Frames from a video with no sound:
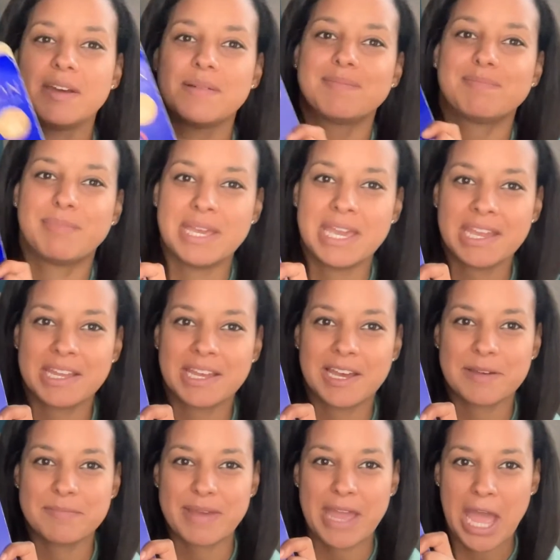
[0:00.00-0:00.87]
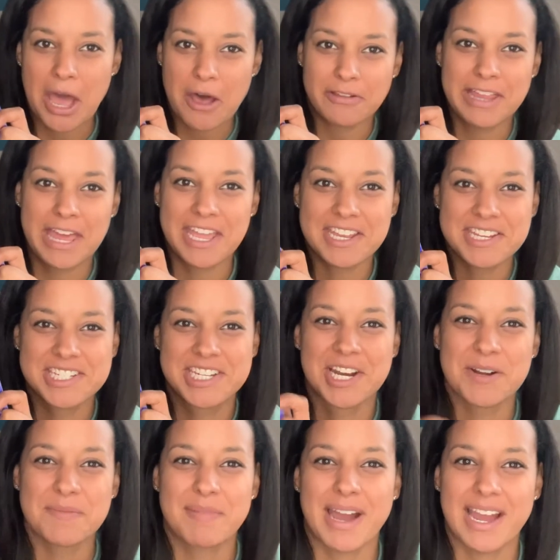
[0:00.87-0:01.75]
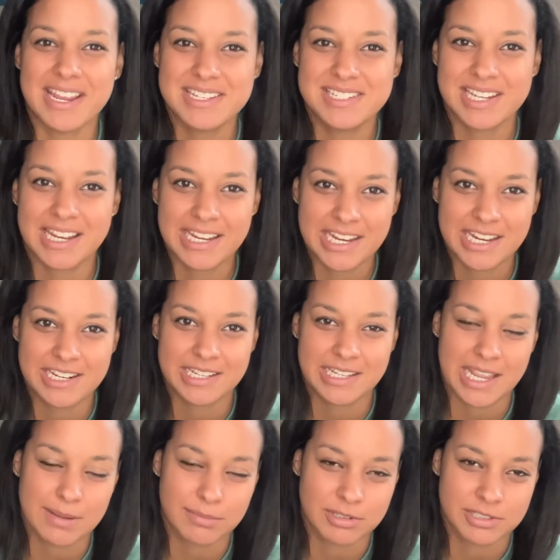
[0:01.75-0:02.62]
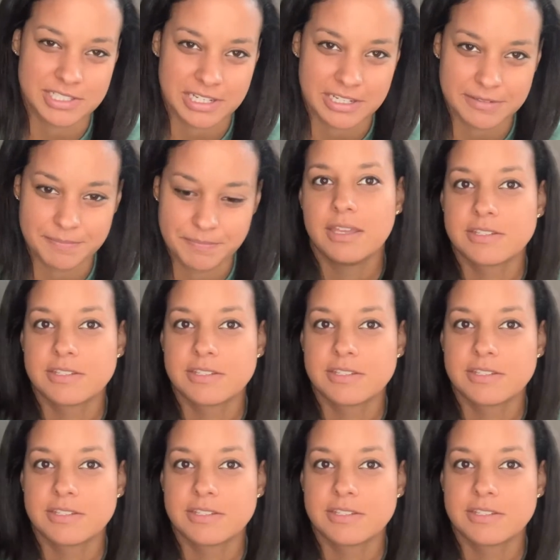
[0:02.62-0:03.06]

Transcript: pick up Outlander by Diana Gabaldon.